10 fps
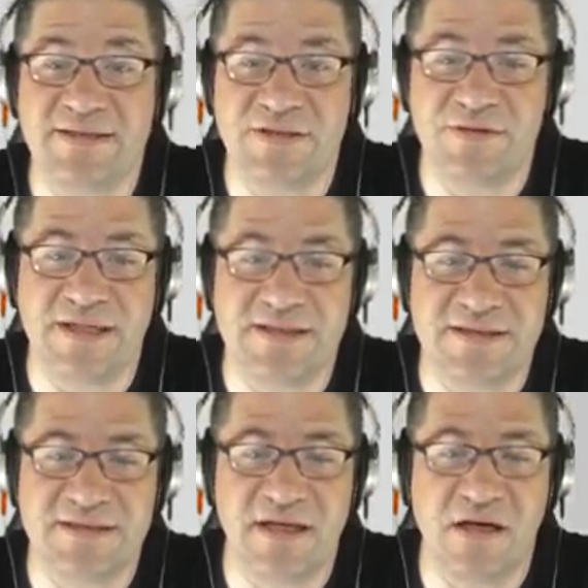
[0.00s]
you get
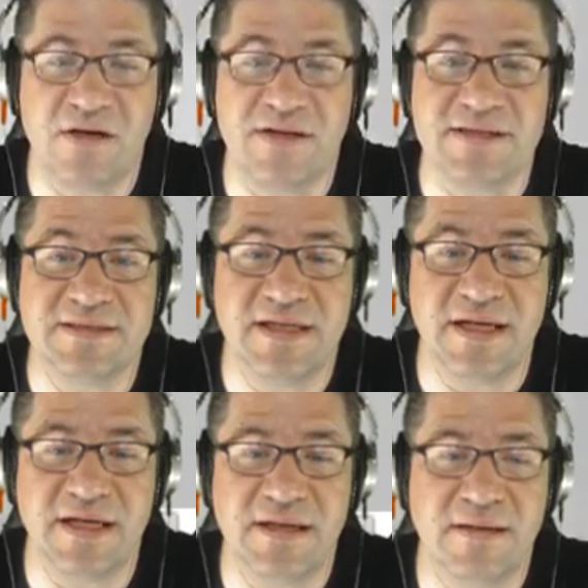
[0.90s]
stuck on this
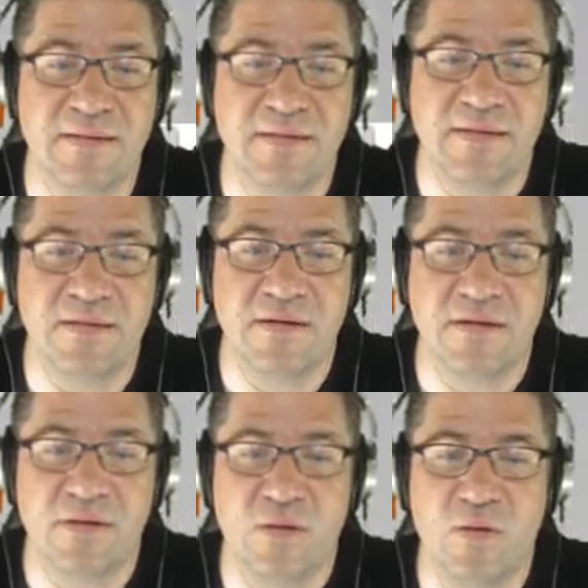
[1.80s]
side. Or